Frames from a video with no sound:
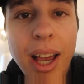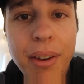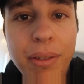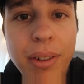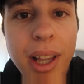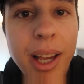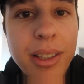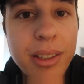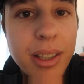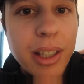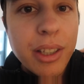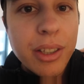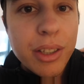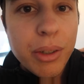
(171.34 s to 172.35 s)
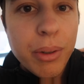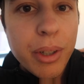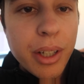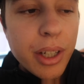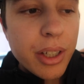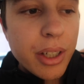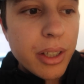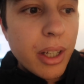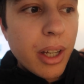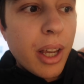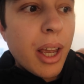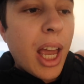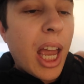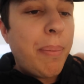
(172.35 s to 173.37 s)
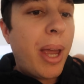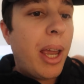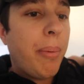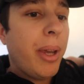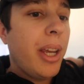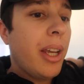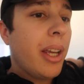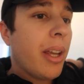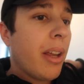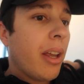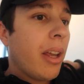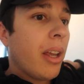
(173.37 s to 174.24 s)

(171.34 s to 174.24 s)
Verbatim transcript: I have Lex, Alicia's doing the dishes. Hey, baby.